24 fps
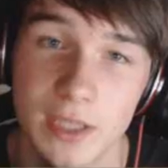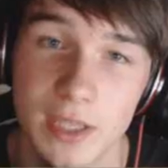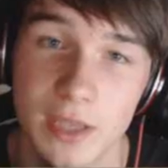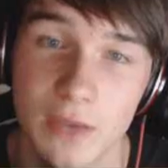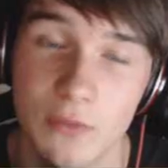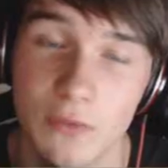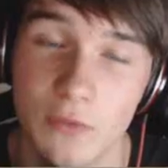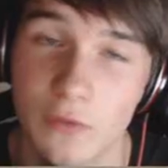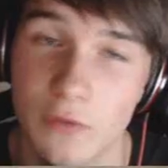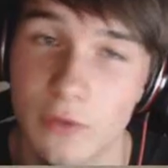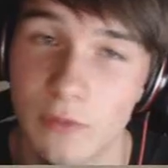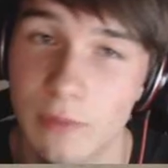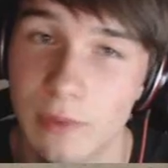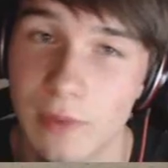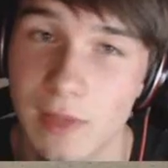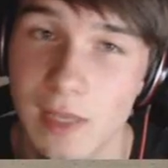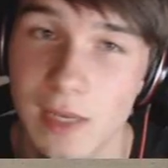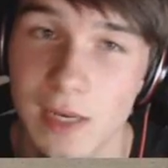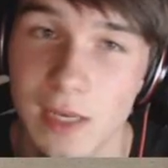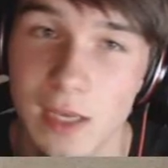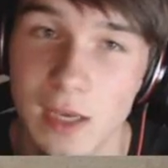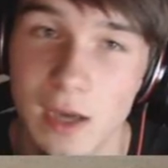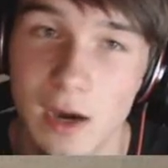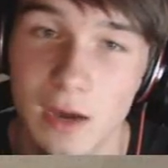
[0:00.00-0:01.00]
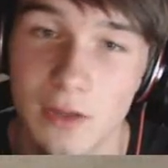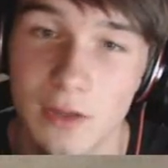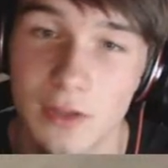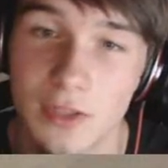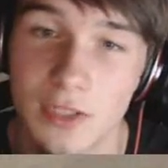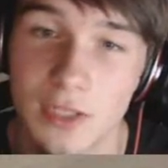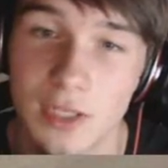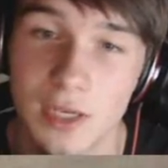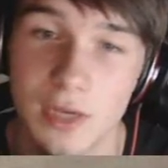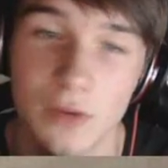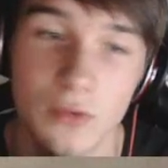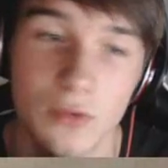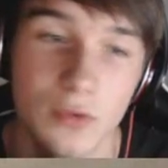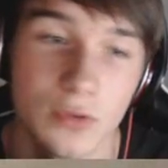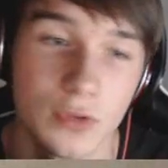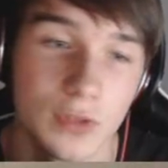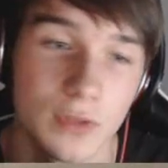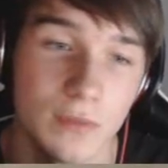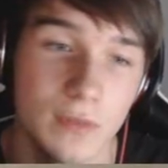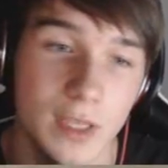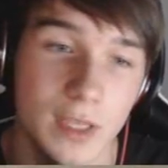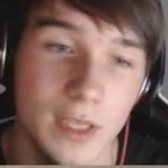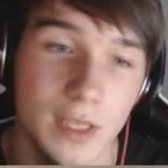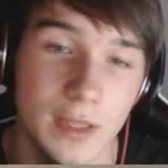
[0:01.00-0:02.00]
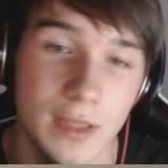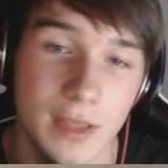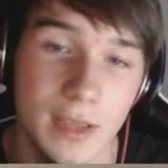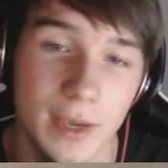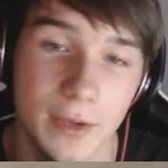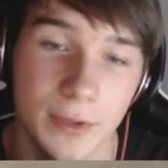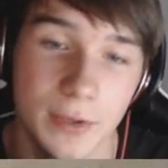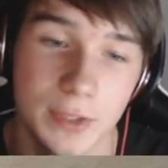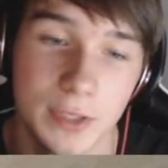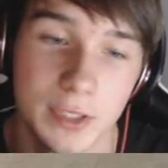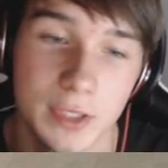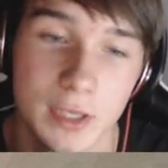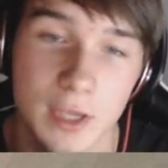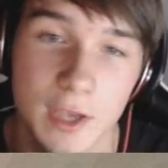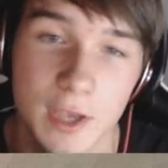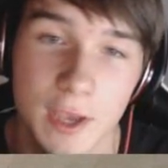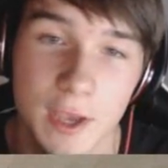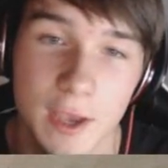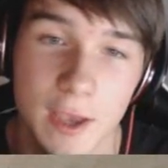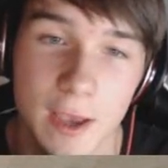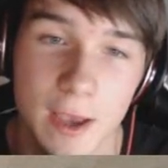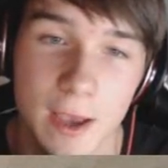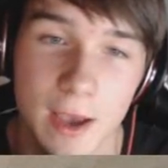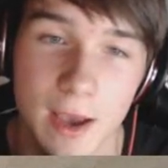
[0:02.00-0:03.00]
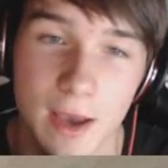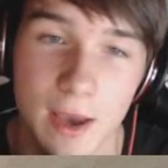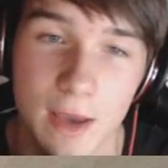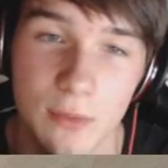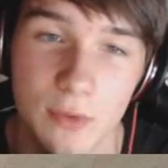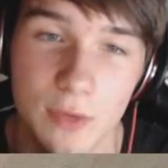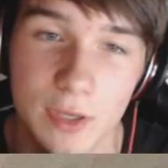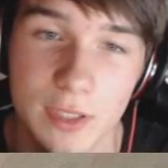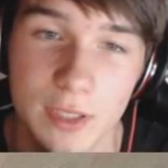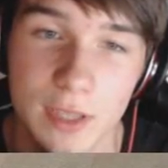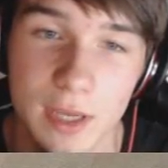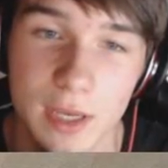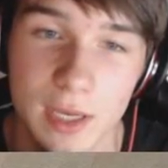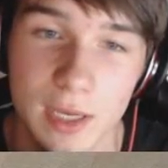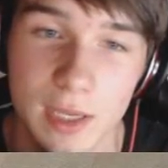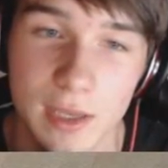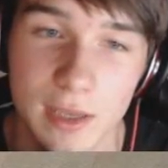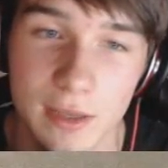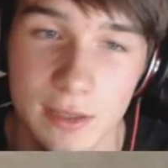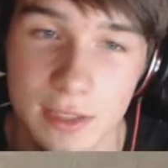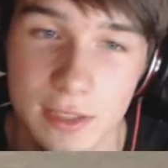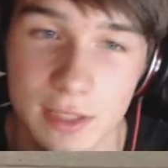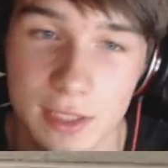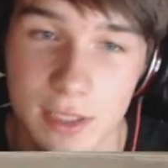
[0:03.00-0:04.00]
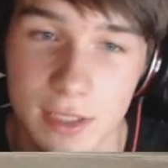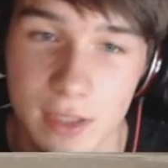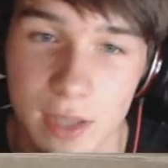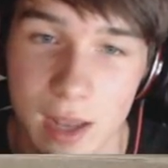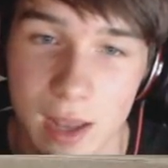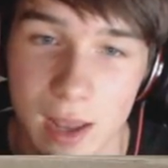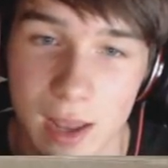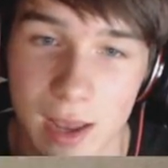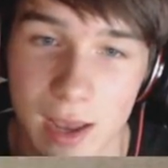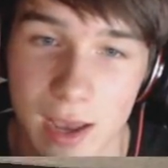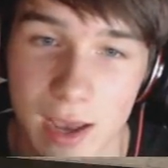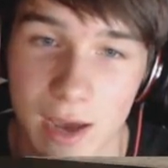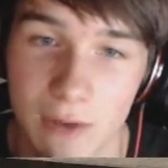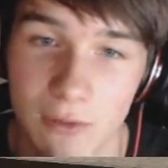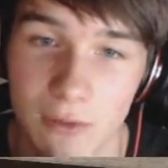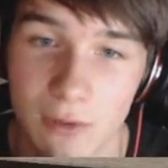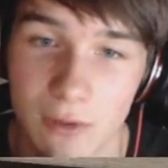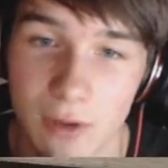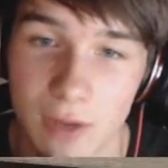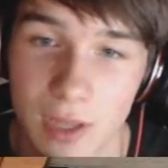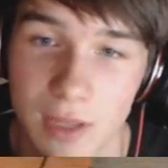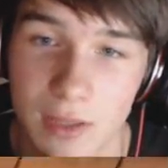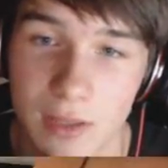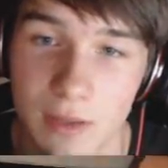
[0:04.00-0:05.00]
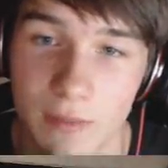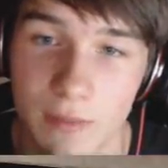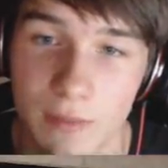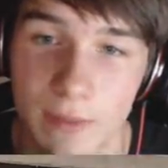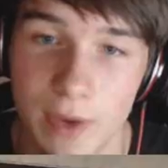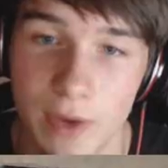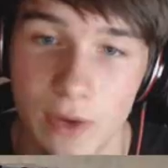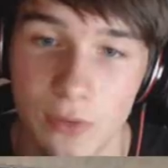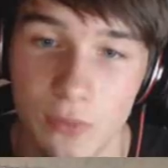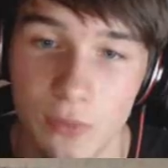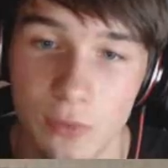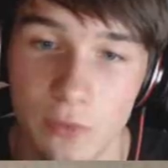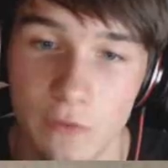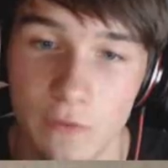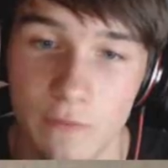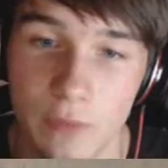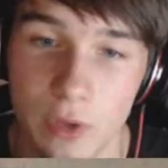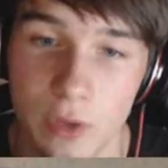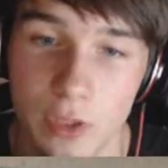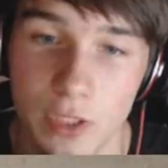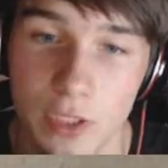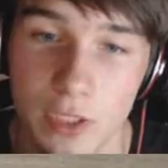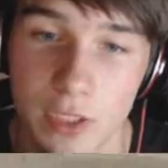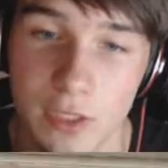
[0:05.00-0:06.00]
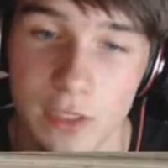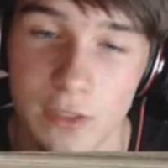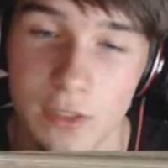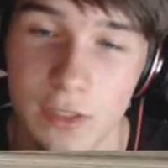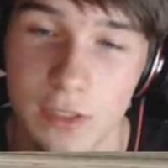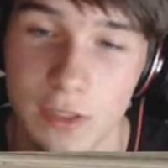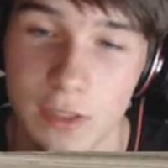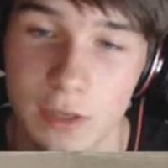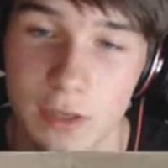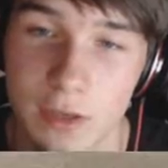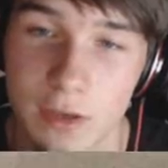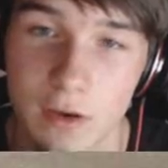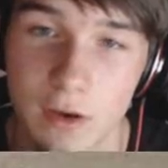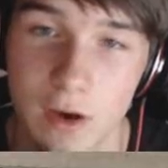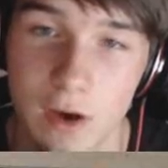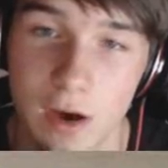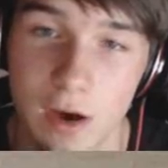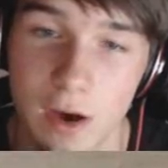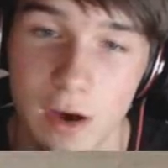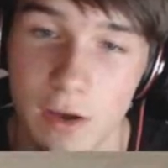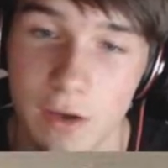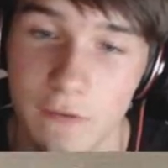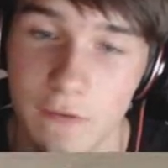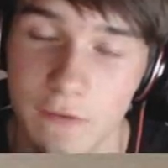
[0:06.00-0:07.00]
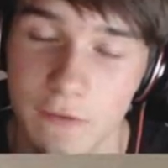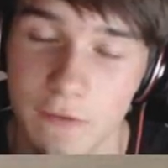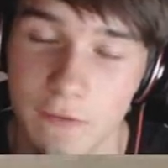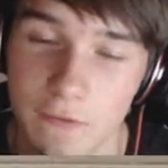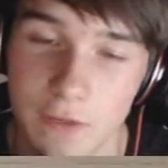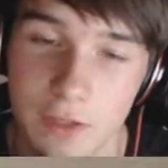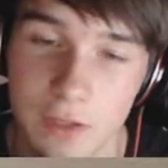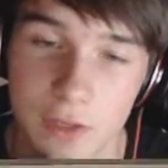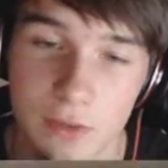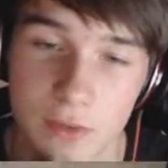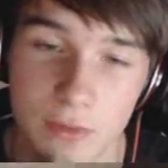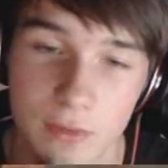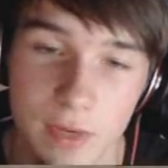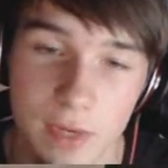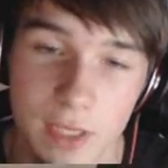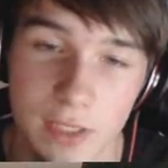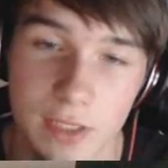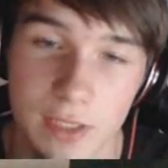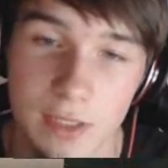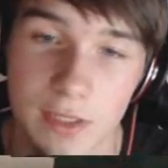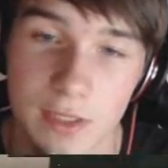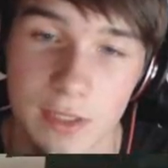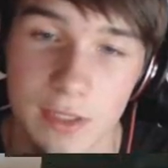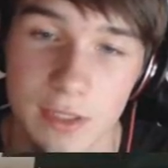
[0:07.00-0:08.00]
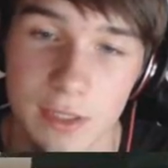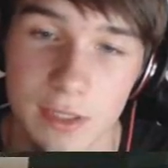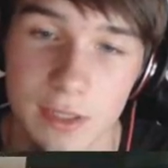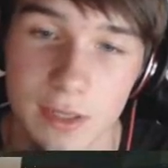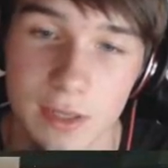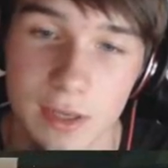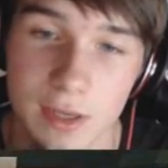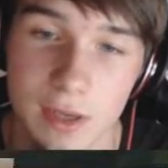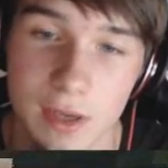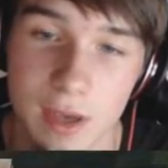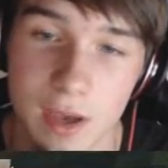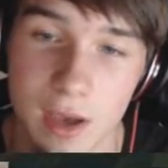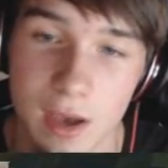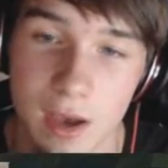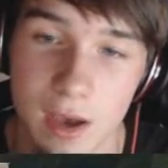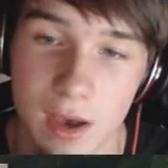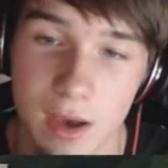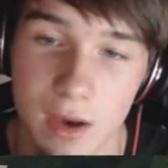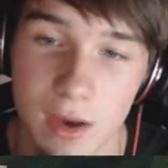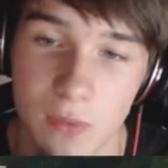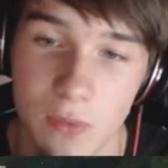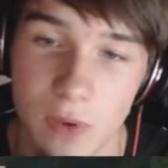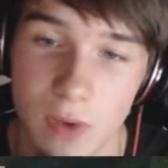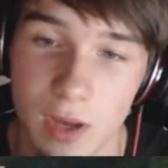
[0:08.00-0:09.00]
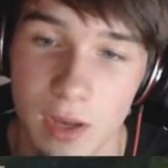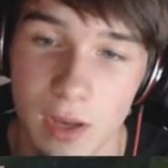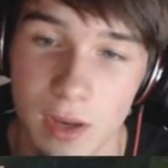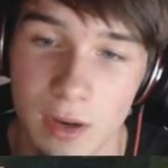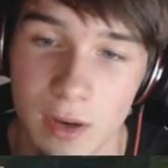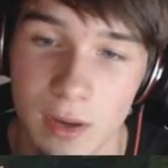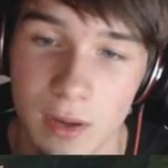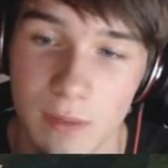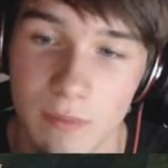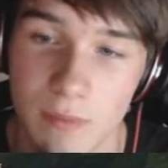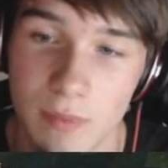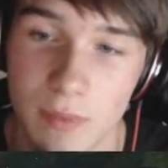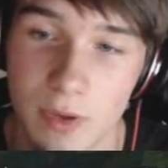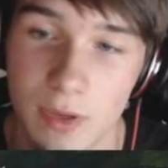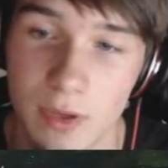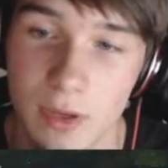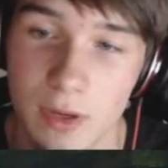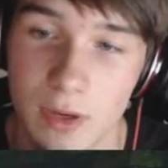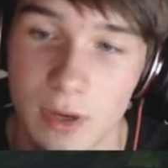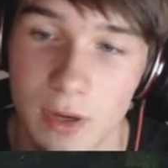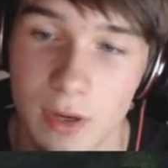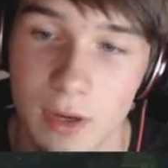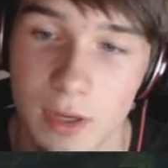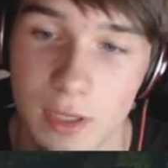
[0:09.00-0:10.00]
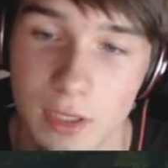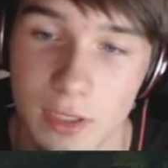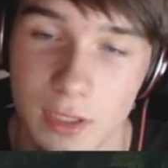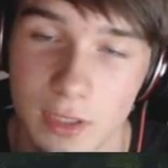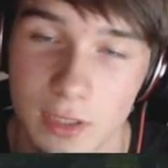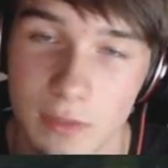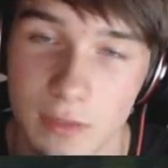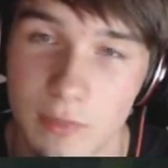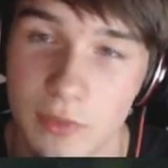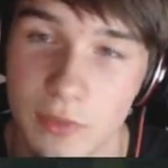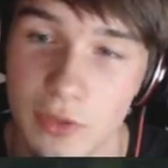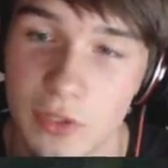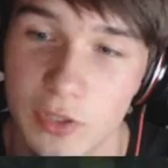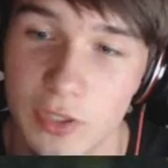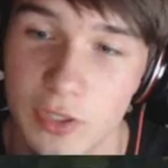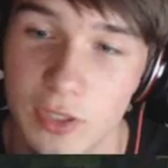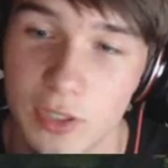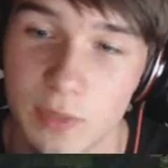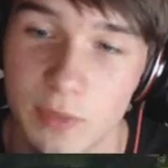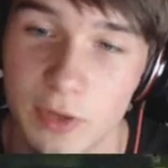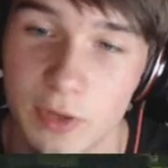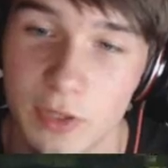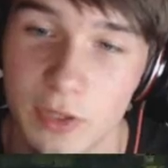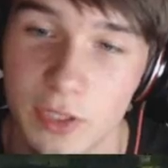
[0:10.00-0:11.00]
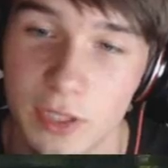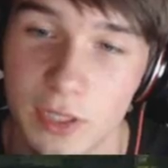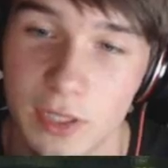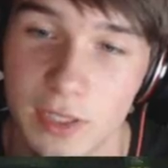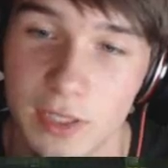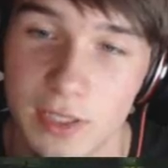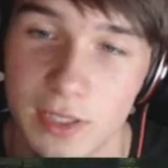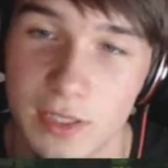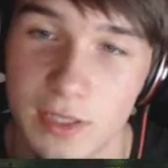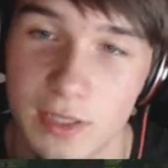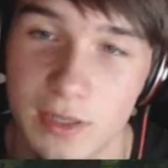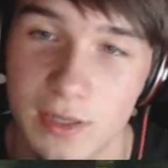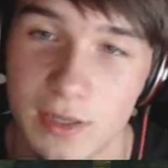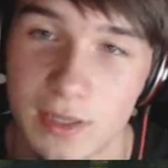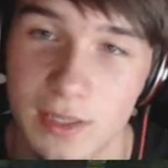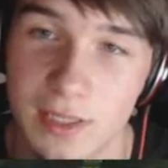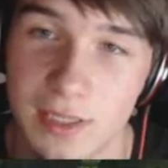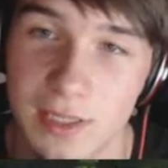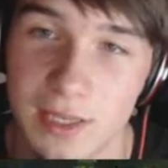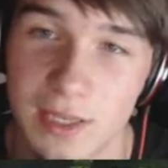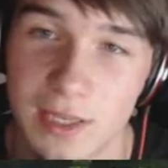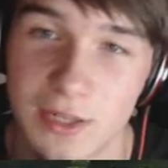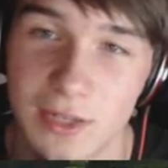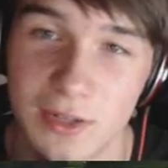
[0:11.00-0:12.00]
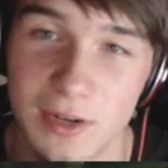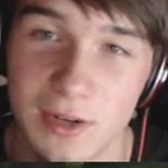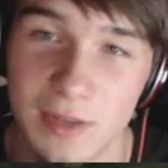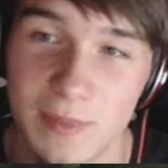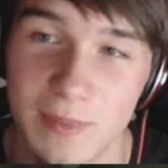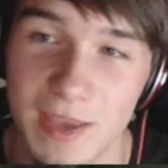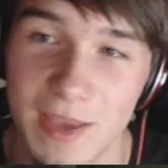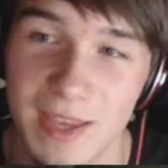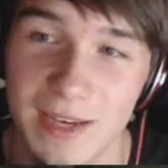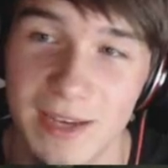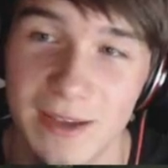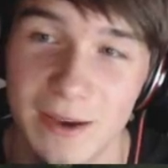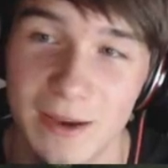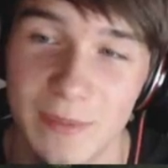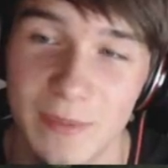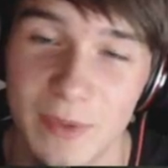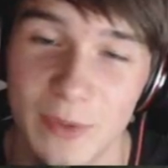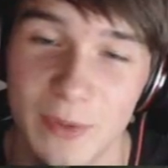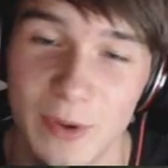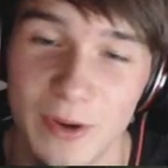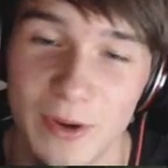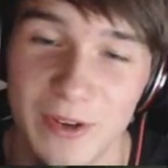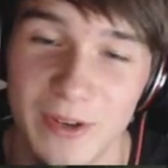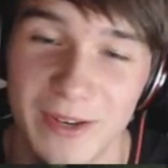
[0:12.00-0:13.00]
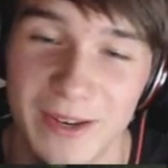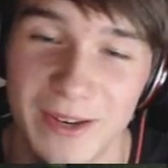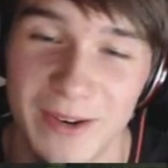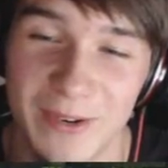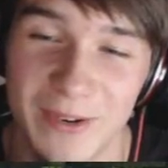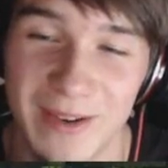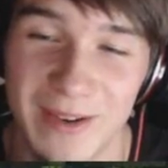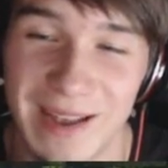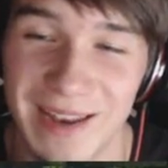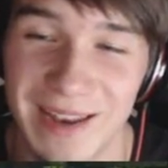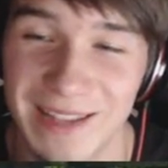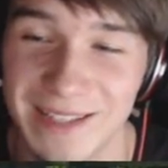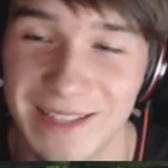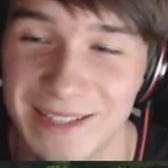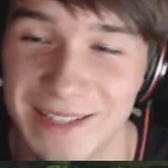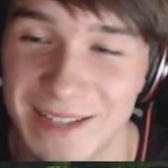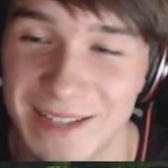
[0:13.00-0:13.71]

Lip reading: in with completely unseen awesome details. And what he's done here is he's outlined the build with bushes. I think for two reasons. One, because bushes are bushes. It's literally made up the what the Keralis